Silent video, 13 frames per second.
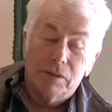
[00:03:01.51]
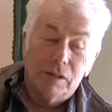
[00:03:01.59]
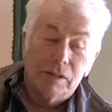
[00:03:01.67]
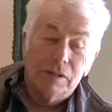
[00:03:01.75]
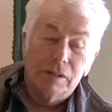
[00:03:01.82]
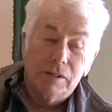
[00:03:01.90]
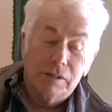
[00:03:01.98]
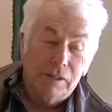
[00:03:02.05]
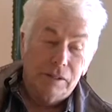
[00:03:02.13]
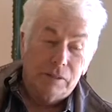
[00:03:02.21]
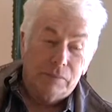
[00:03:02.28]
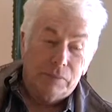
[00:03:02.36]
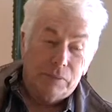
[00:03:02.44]
London,
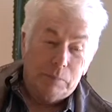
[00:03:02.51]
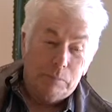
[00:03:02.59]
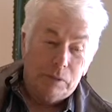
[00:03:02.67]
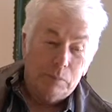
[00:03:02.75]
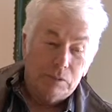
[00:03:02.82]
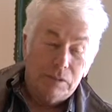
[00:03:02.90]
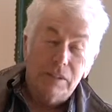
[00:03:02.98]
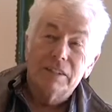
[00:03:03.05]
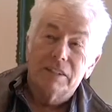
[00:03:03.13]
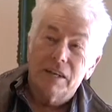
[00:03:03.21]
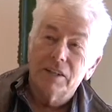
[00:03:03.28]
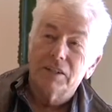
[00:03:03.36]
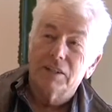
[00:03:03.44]
but it was an
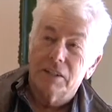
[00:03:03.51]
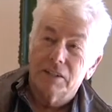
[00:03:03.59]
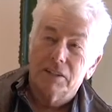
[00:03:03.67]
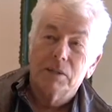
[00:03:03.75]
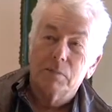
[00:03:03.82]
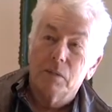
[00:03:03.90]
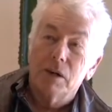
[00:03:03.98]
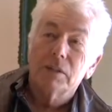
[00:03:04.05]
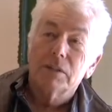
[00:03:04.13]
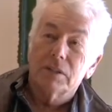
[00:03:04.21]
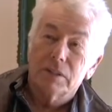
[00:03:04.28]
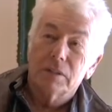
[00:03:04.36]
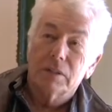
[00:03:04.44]
intense 18
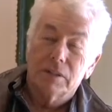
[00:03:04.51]
months,